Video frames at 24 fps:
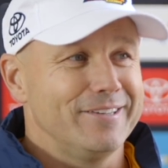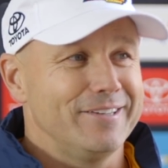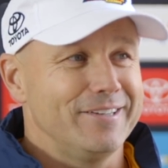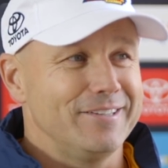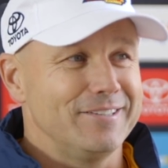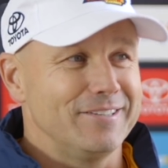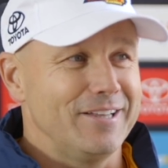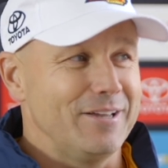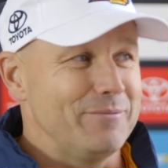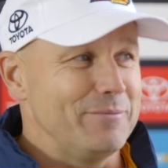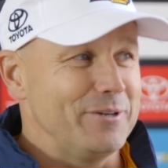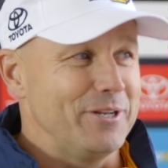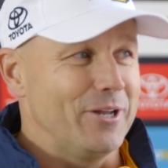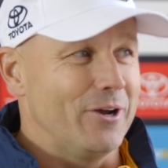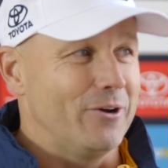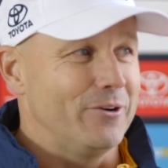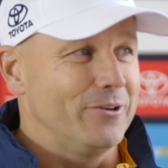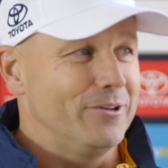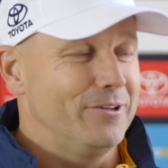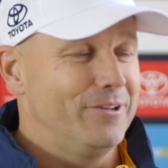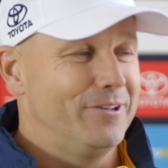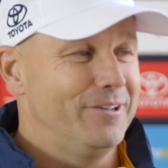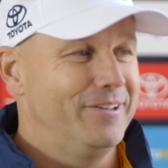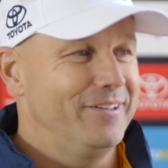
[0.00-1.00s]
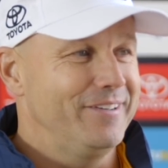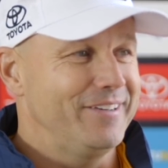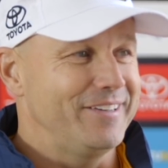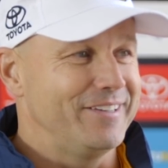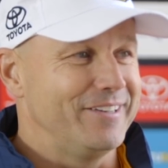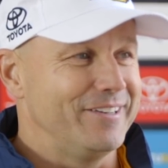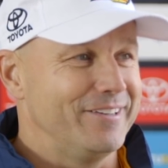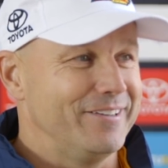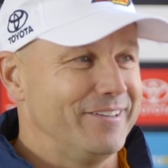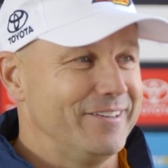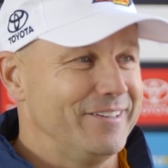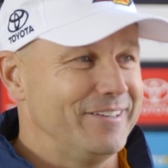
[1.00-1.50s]
He's let me know
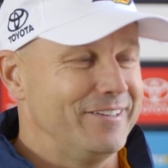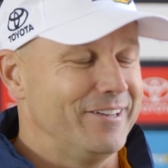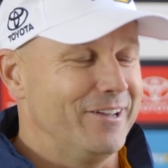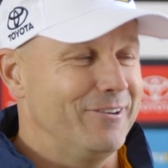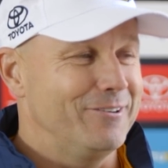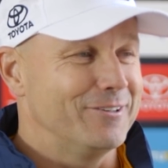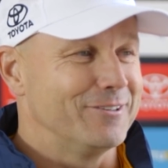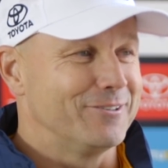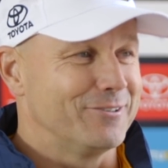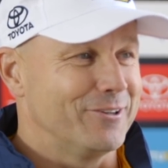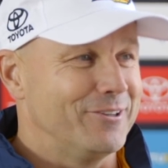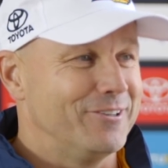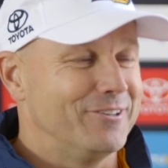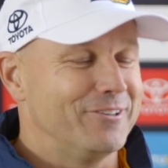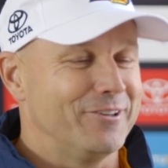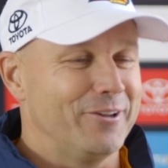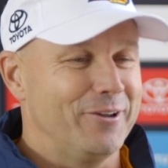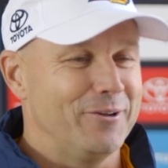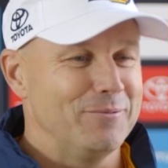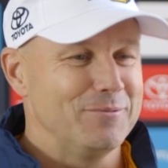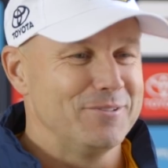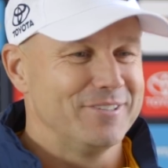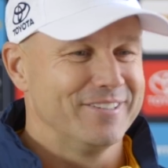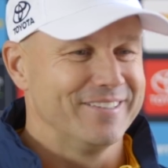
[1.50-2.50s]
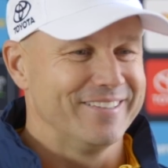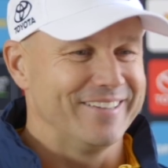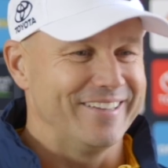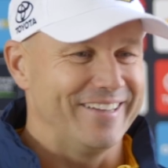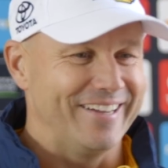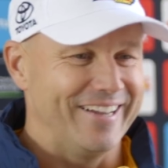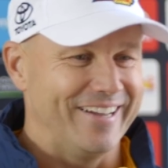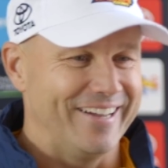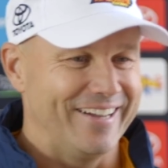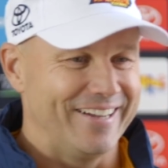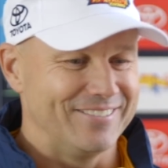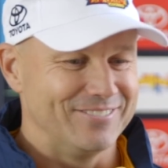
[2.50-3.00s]
in no uncertain terms,
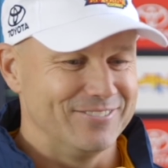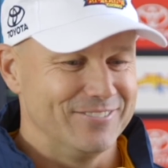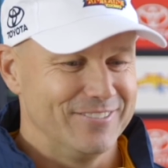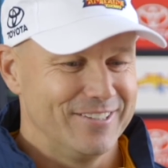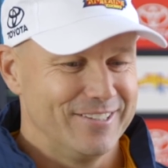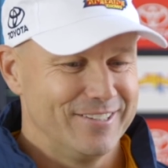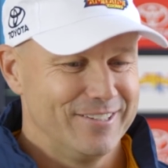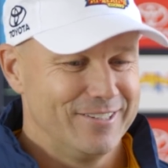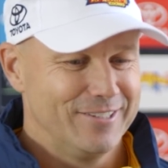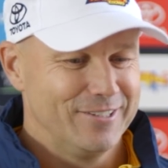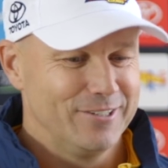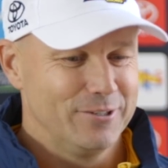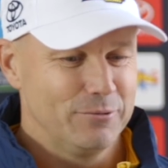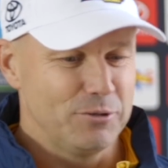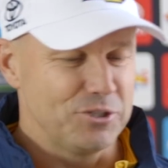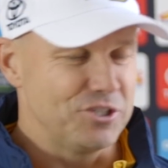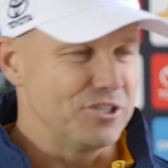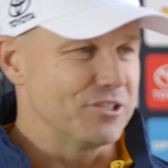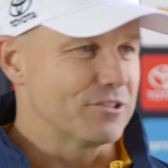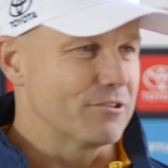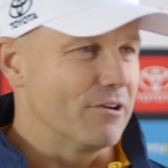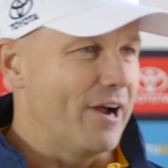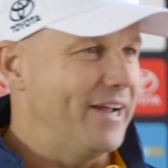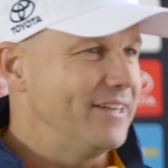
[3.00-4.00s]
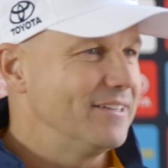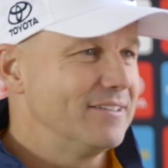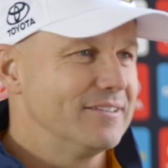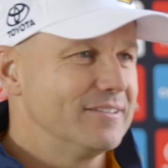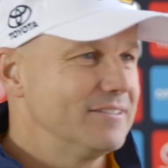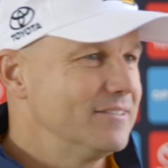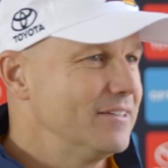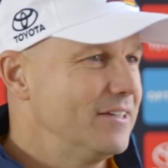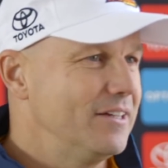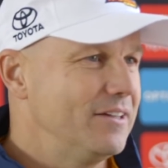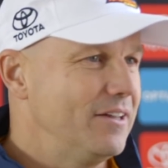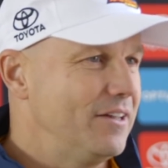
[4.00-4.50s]
which is great.
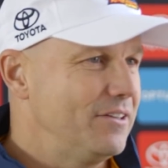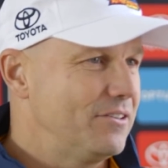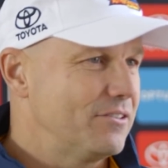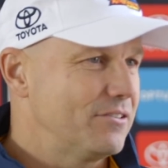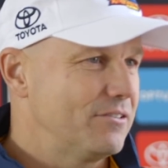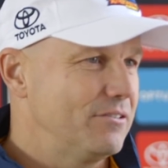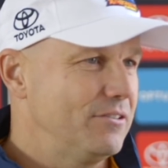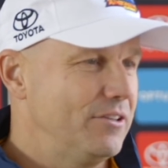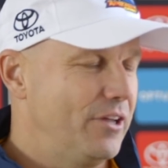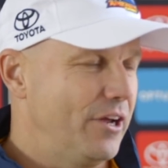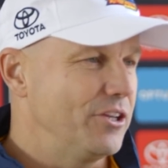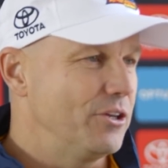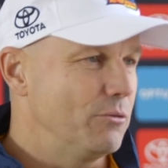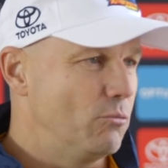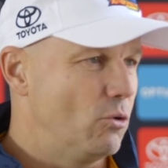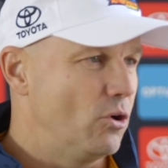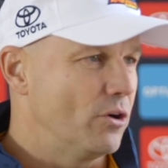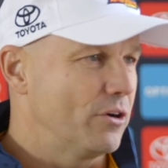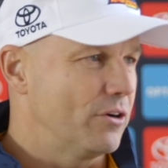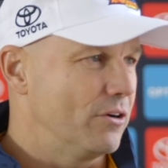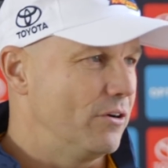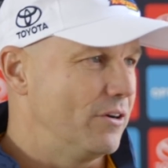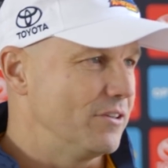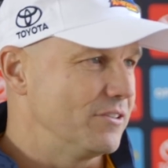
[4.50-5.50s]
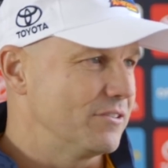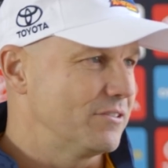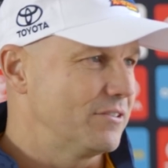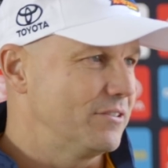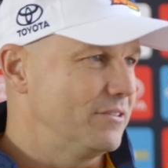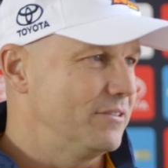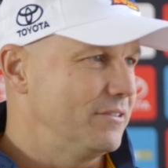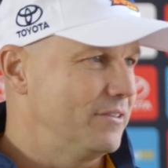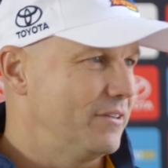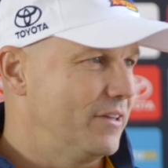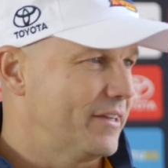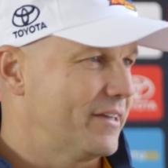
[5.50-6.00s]
It's, you know, you want guys
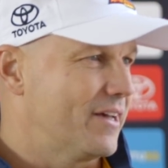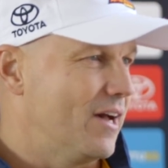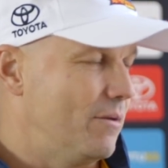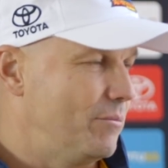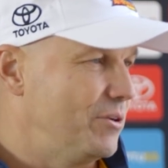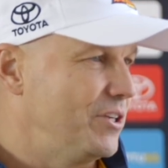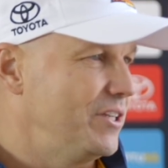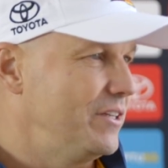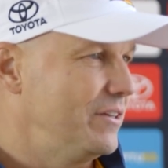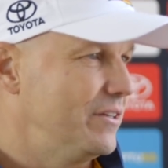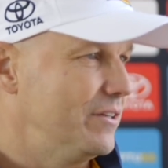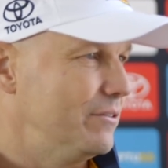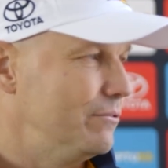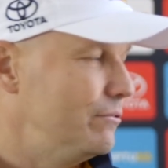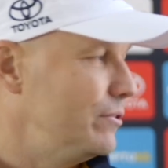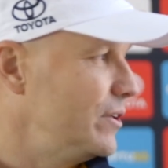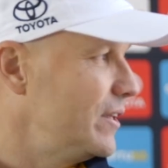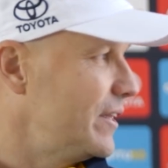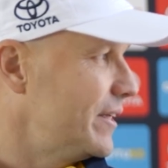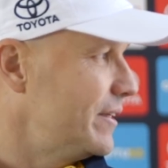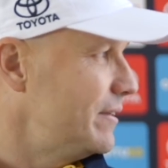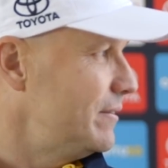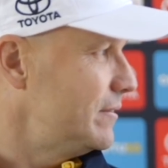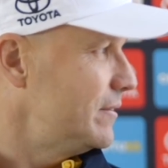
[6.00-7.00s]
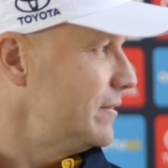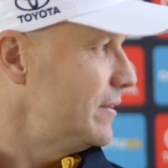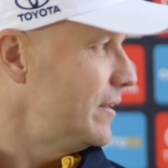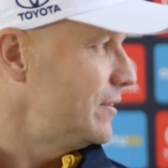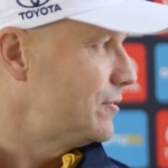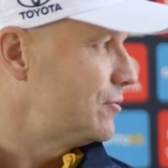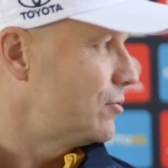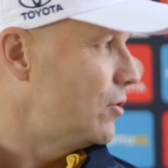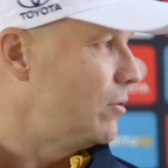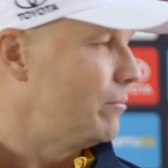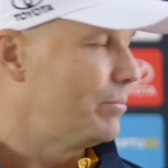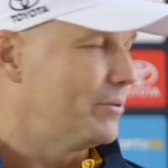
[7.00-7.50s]
coming in that really
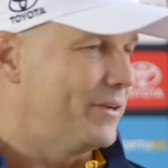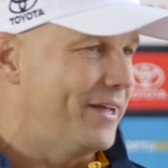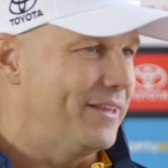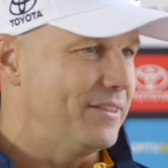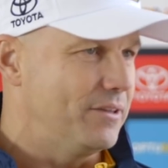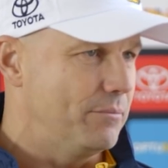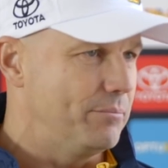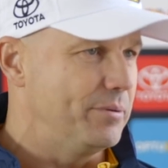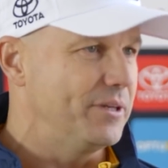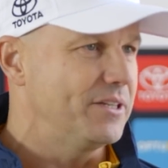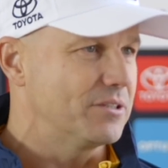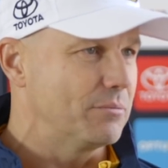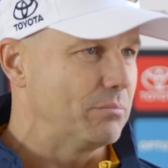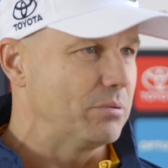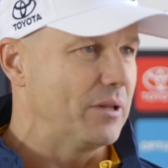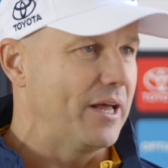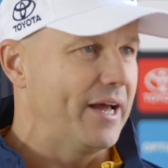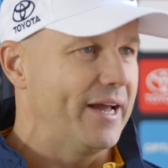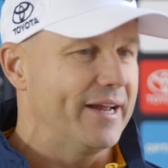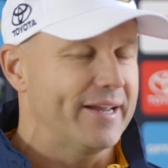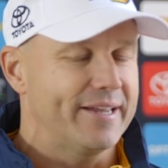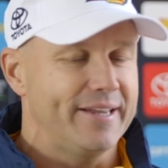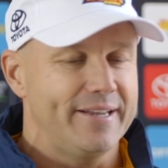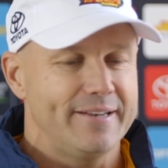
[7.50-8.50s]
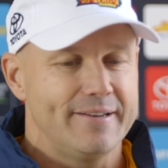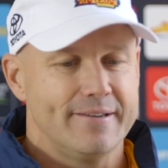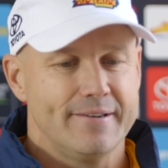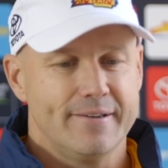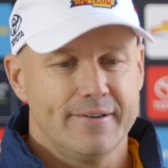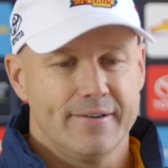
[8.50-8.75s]
are chomping at the bit to play again.